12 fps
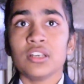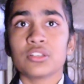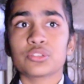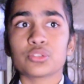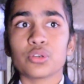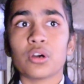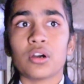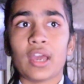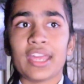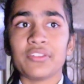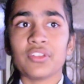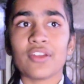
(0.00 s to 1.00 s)
So
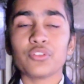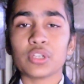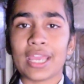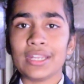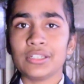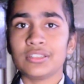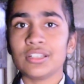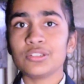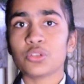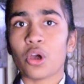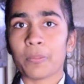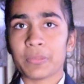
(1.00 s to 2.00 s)
and we have to write the
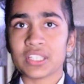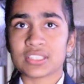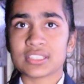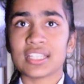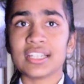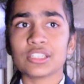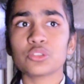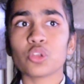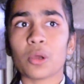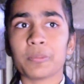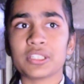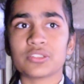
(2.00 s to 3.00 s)
topics, selected
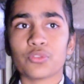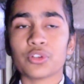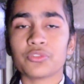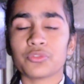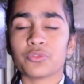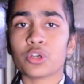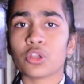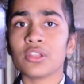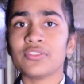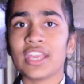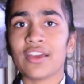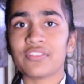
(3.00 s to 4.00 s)
topics, what
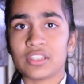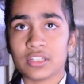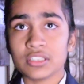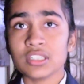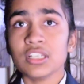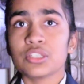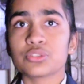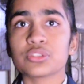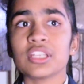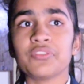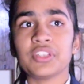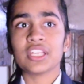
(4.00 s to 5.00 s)
all we have learned, so that we